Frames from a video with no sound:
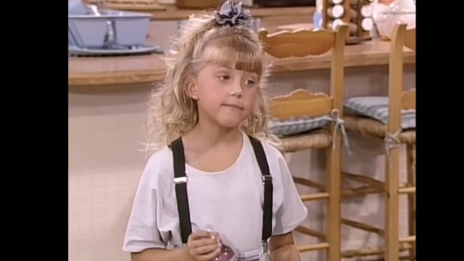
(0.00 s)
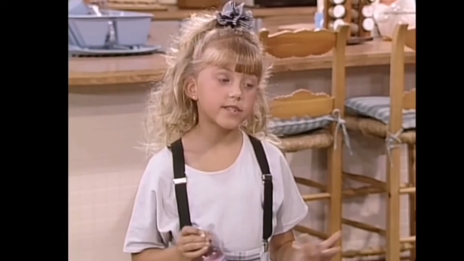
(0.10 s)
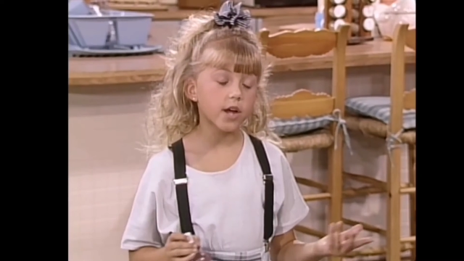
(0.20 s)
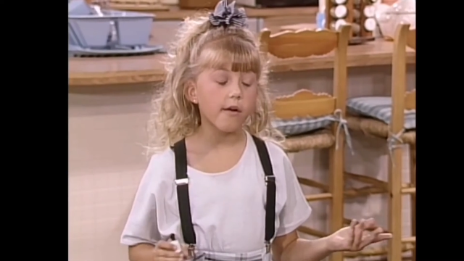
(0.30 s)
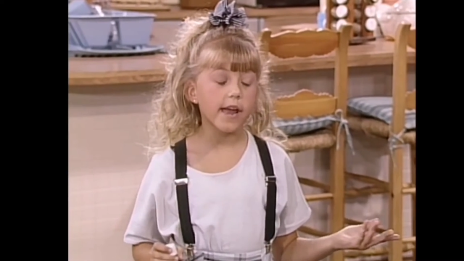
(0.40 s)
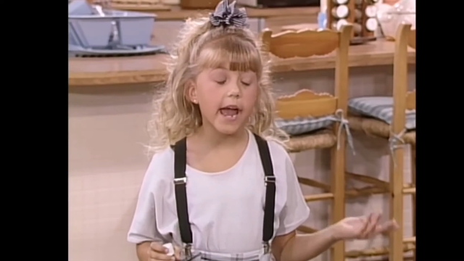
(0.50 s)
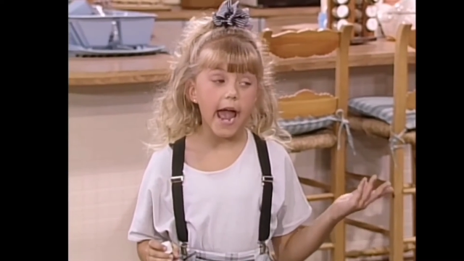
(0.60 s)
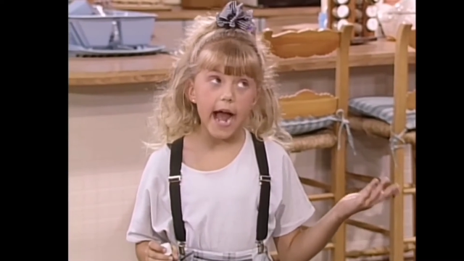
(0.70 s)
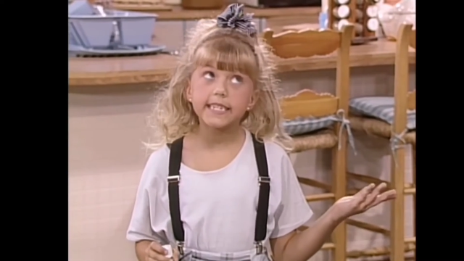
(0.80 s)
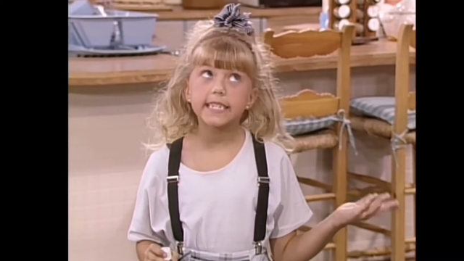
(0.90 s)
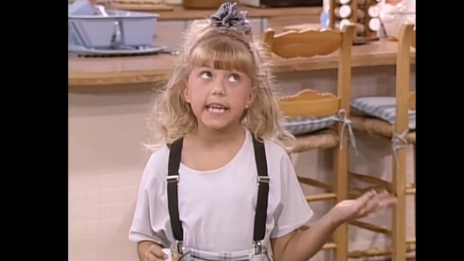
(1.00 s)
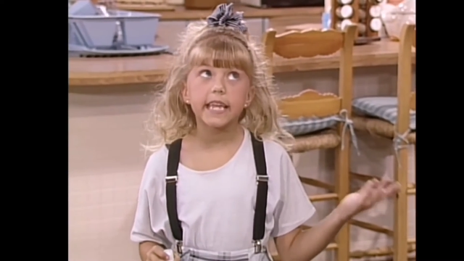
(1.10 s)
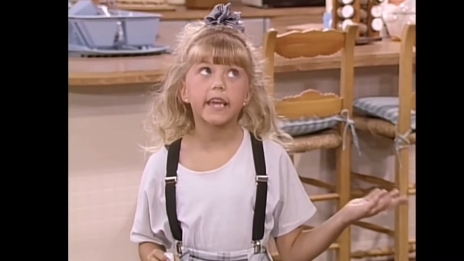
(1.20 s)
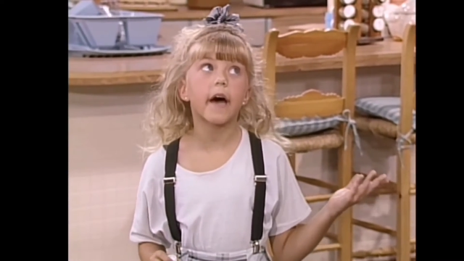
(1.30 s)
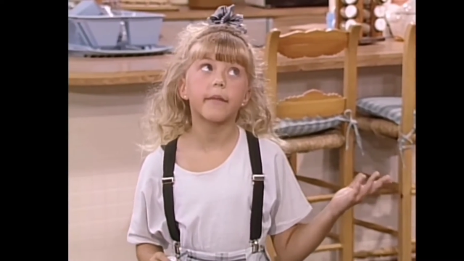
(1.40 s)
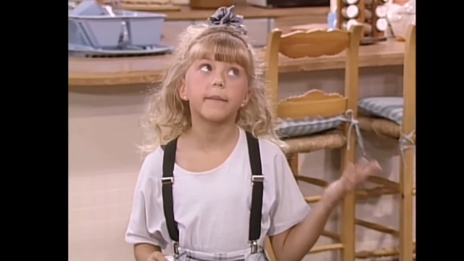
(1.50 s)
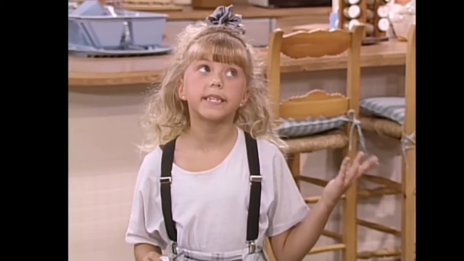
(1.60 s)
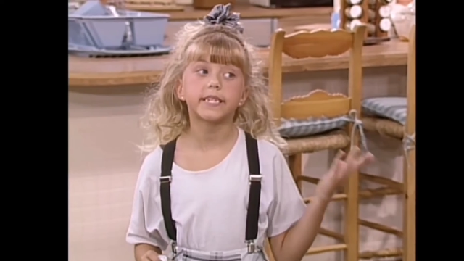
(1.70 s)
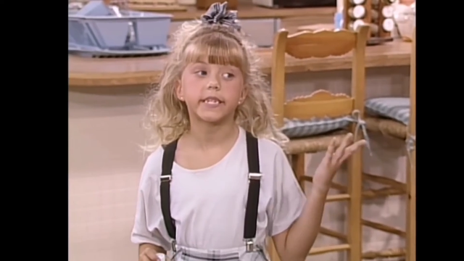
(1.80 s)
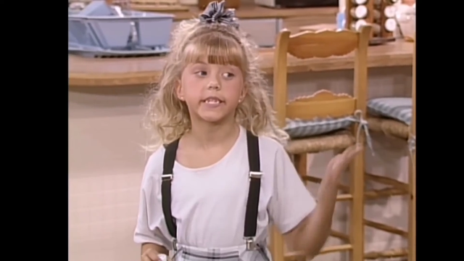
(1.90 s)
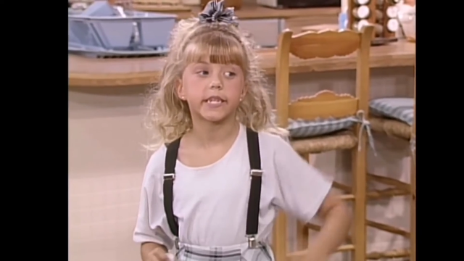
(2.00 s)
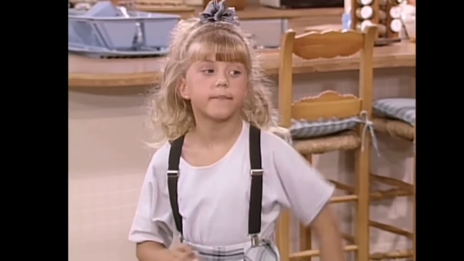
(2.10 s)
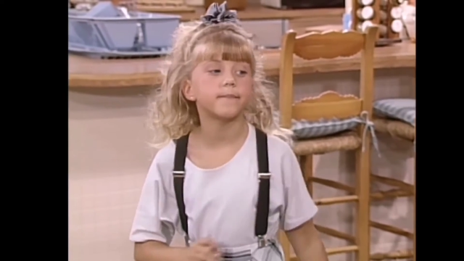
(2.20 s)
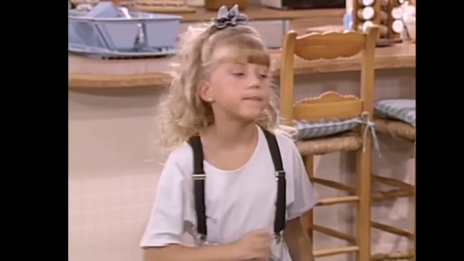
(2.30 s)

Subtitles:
I'm sorry, I had to get it out of my system.